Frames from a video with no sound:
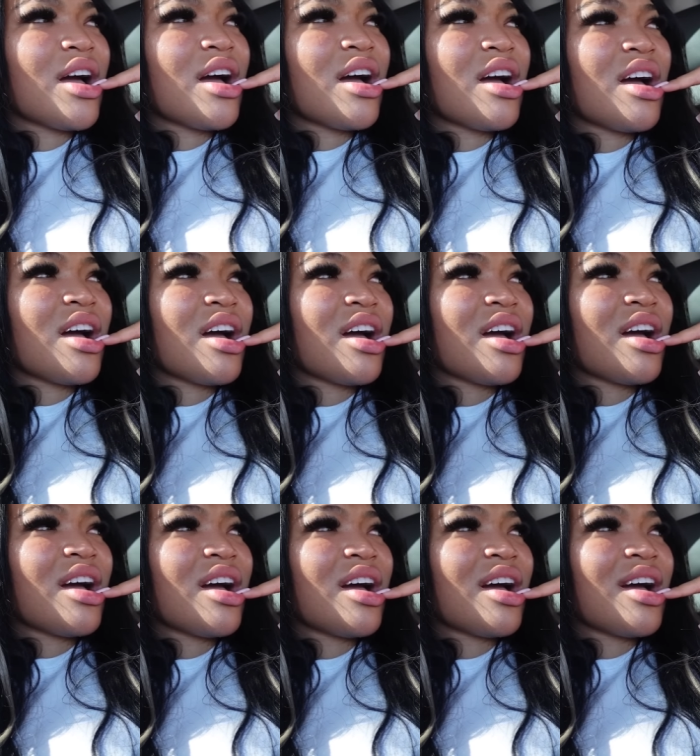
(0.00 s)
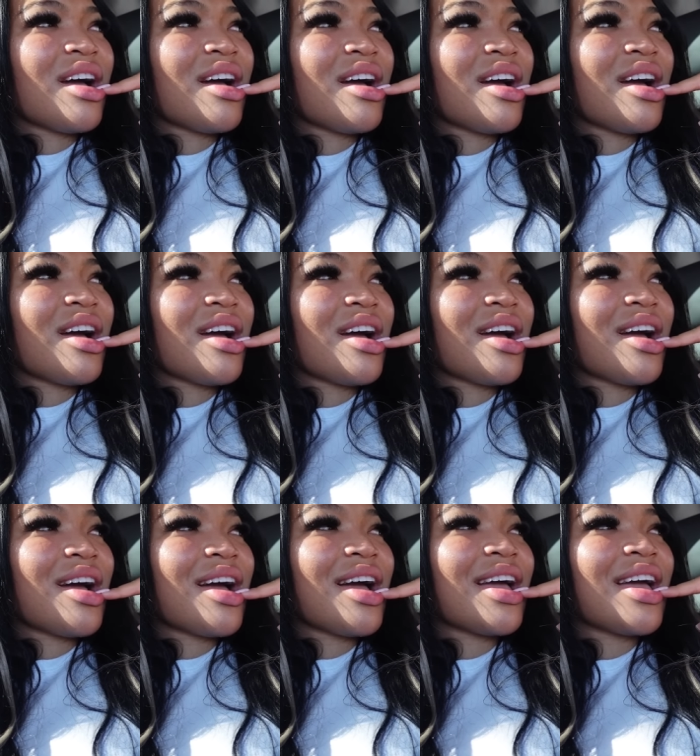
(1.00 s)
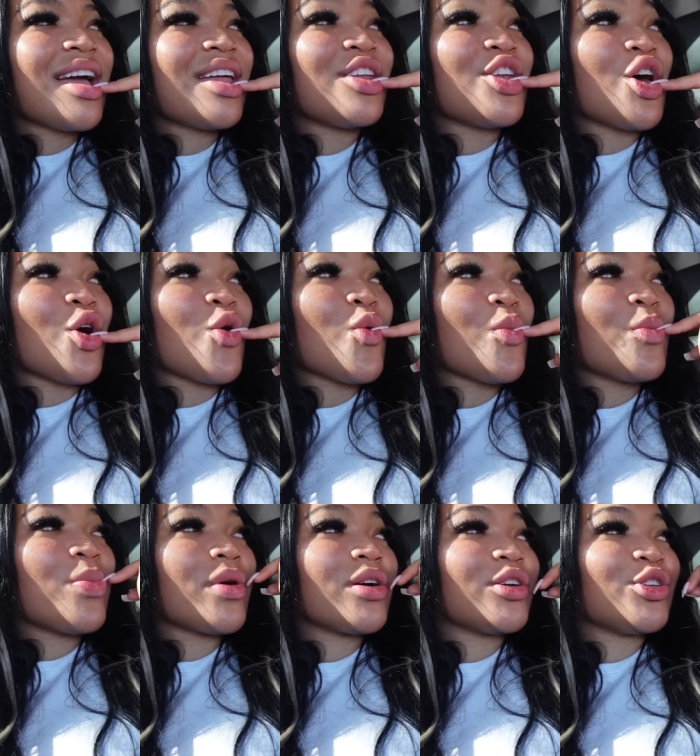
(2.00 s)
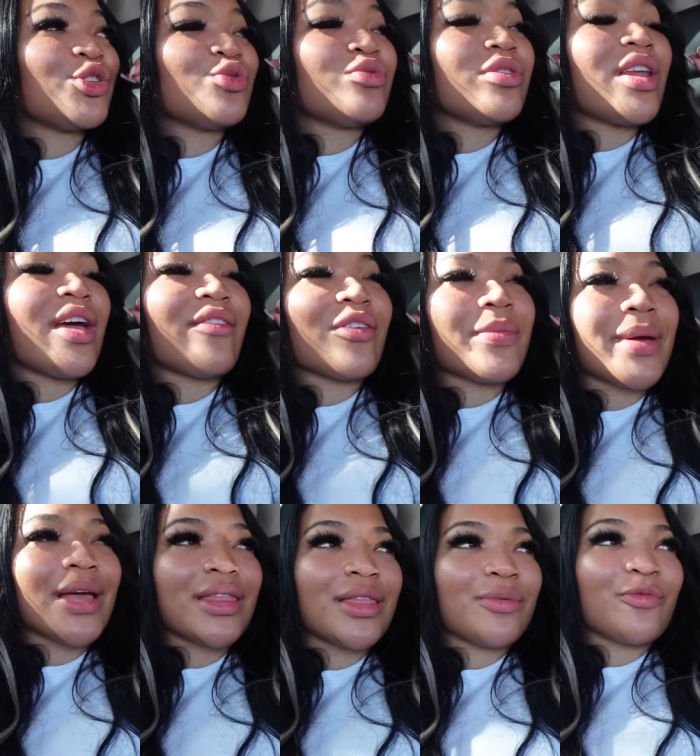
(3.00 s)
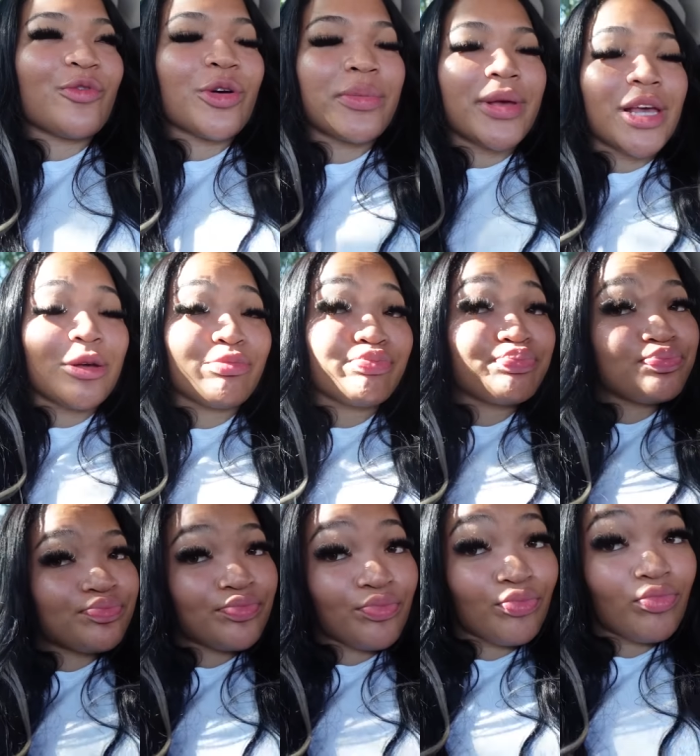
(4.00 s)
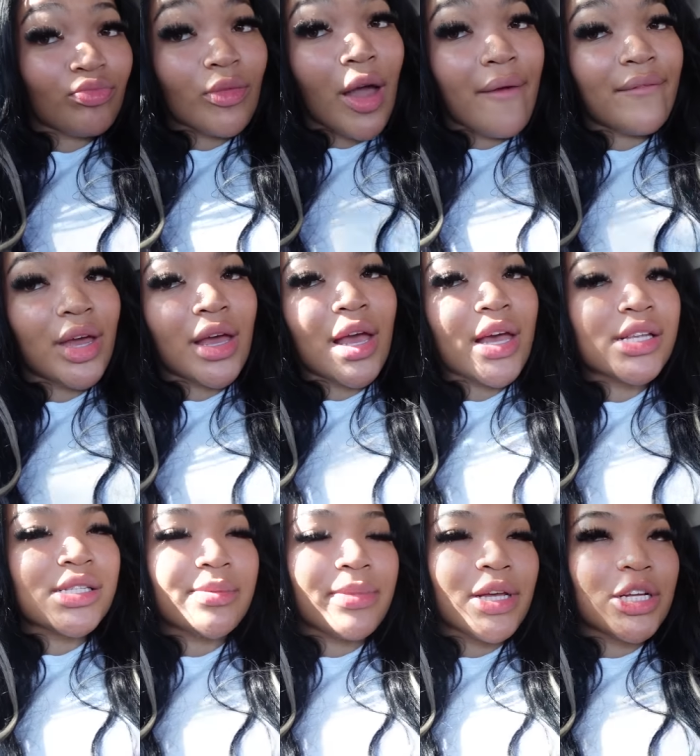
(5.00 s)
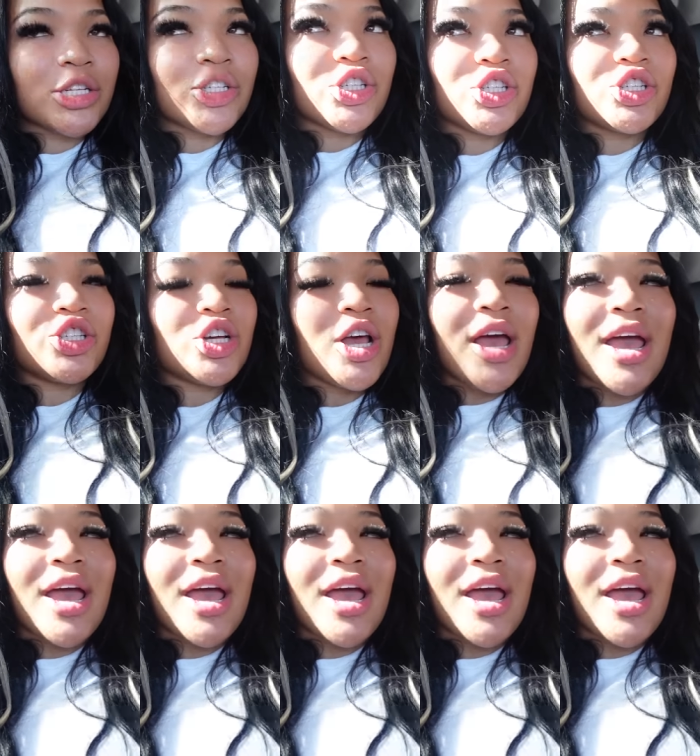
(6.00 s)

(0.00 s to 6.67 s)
I make really good pigs. You haven't had my pigs in a blanket? Like nope. famous? You never made them for me. Oh. I guess, bitch.